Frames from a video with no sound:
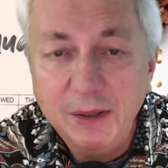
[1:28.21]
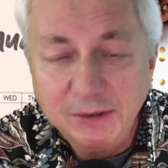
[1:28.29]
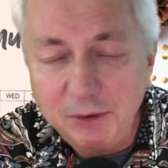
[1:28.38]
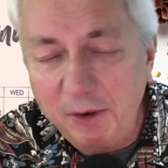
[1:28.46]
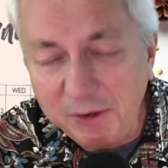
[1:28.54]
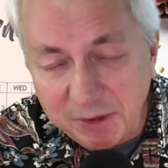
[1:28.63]

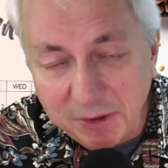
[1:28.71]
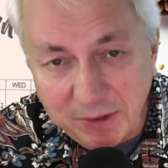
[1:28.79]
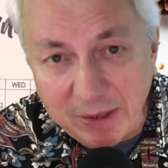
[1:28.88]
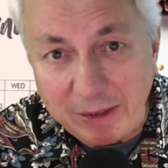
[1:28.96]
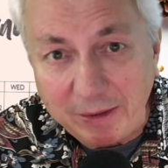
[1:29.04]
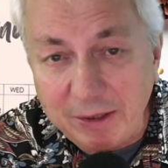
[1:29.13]
So here's the
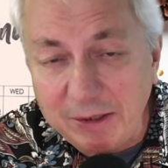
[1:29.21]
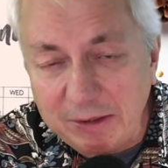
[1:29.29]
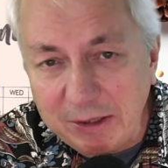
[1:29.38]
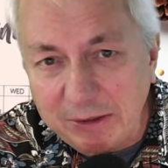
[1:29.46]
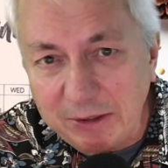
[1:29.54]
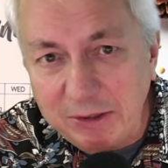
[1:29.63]
thing in
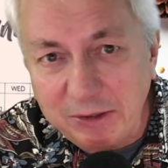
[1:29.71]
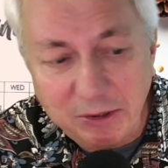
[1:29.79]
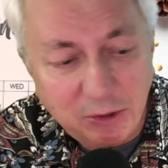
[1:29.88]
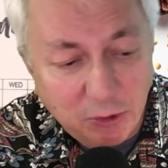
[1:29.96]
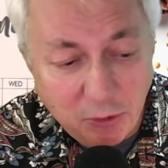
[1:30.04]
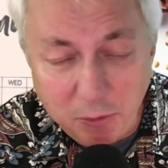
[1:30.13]
addition
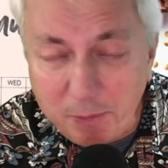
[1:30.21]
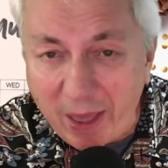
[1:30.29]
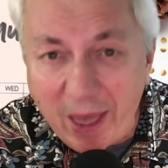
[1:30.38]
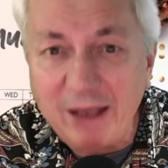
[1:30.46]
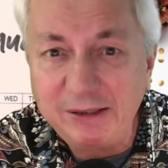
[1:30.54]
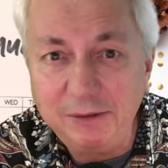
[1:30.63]
to you
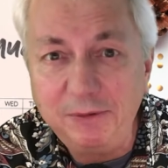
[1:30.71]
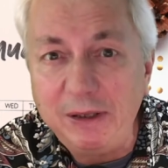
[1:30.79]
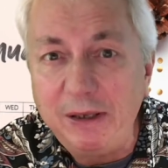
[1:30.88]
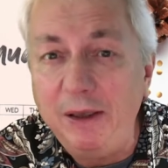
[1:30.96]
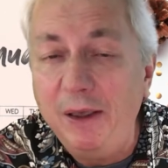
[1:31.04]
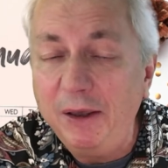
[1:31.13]

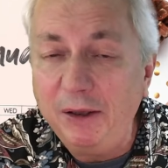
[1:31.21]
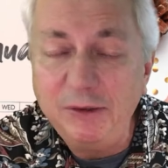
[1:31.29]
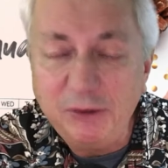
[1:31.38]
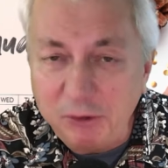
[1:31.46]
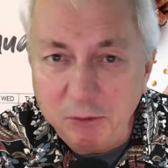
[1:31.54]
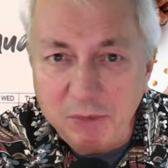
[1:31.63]
passively
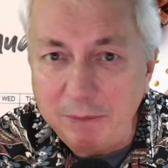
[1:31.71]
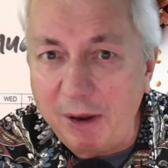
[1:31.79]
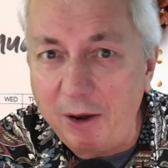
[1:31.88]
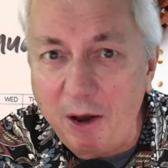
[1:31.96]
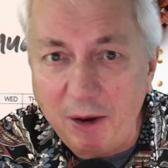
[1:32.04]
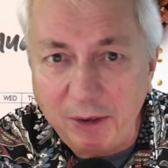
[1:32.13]
consuming
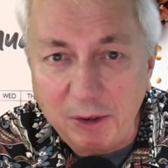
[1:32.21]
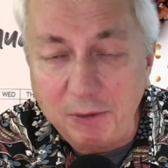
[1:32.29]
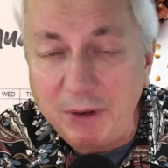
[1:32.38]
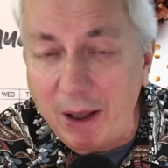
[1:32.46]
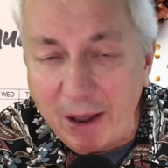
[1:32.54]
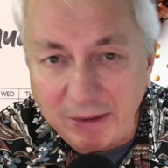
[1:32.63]
my audio
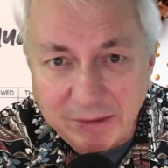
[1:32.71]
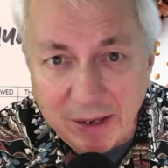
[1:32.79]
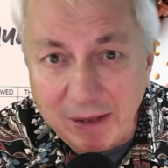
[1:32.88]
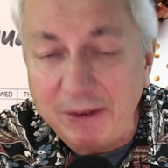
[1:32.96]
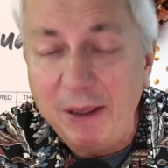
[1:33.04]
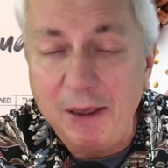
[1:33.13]

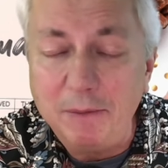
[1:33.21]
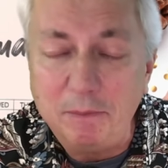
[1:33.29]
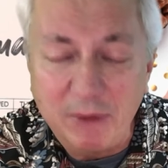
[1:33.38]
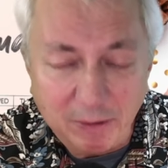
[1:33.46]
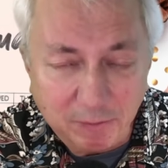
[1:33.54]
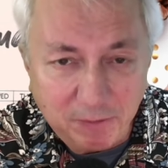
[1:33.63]
content
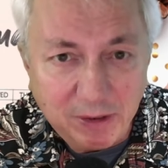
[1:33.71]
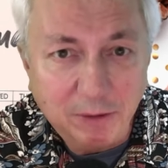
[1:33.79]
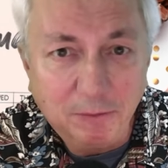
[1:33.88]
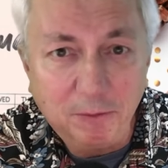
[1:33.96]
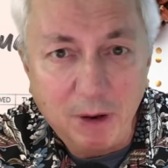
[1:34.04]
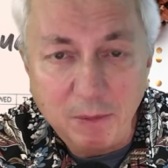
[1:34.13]
and
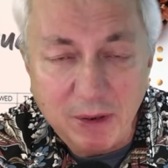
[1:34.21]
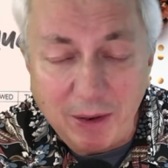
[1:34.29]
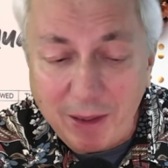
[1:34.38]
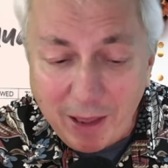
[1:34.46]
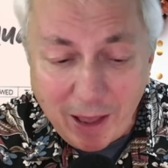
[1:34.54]
benefiting from it,